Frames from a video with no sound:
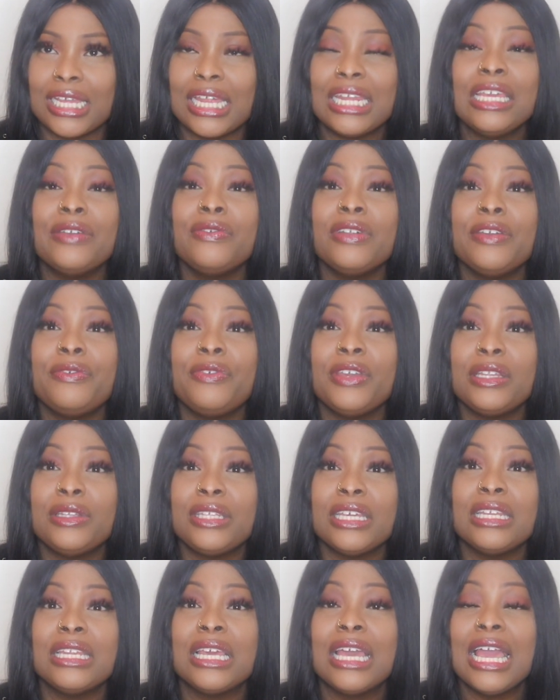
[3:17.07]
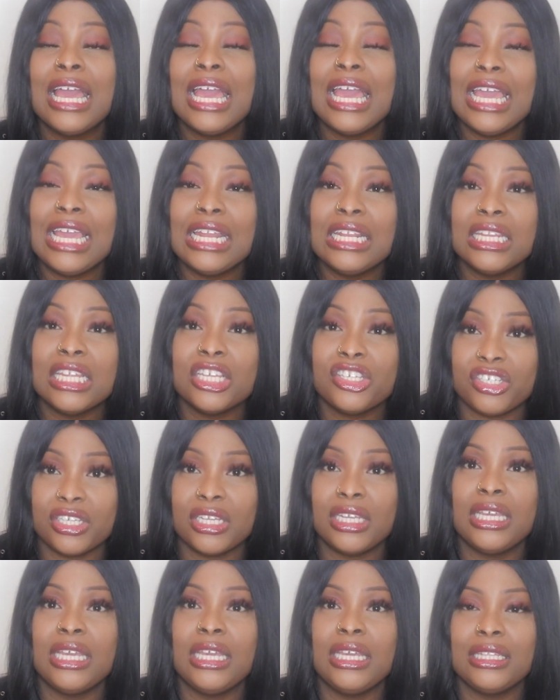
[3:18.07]
And even if he didn't
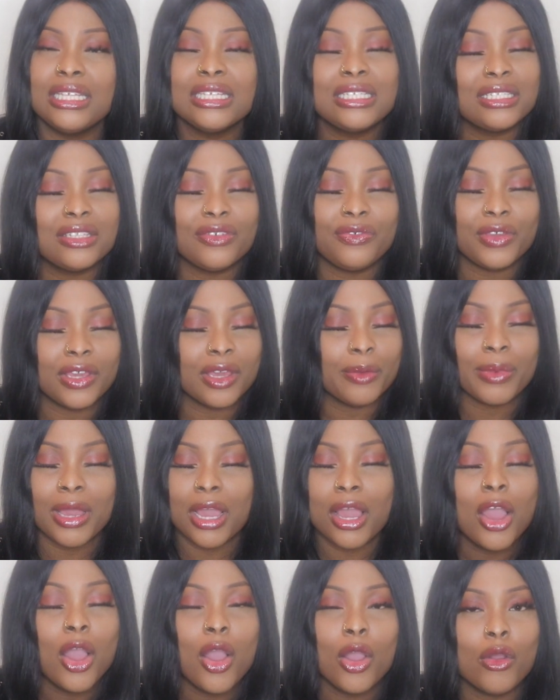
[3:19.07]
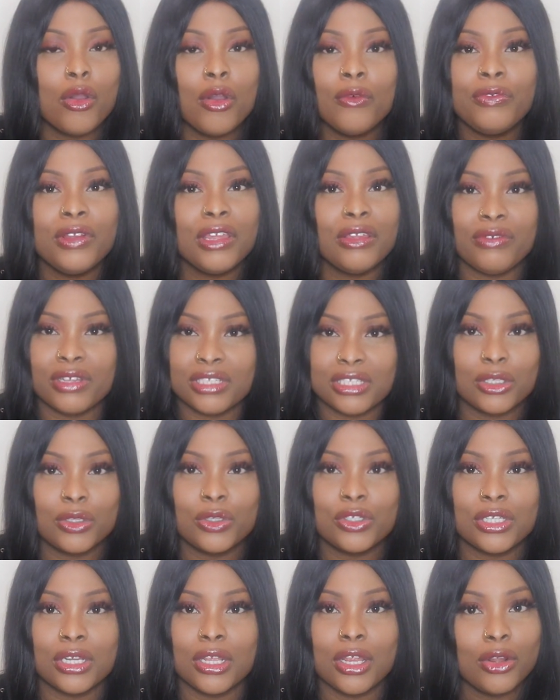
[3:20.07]
initially, this is the thing about conflict
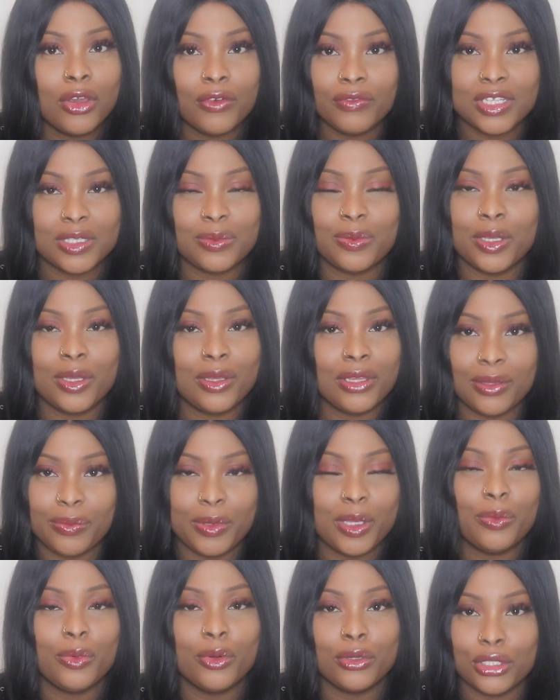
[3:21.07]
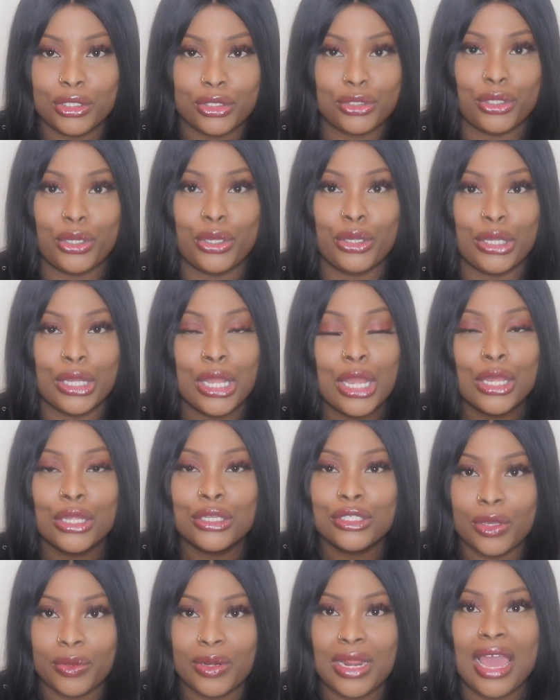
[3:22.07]
resolution, a lot of these people on this show
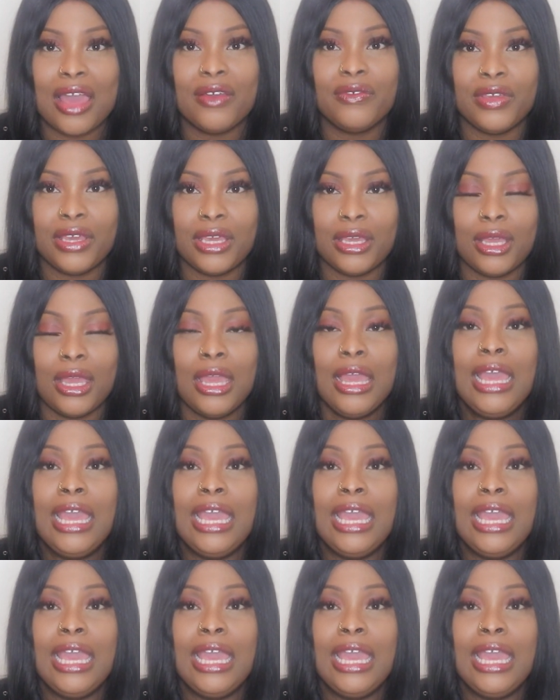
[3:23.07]
don't have it.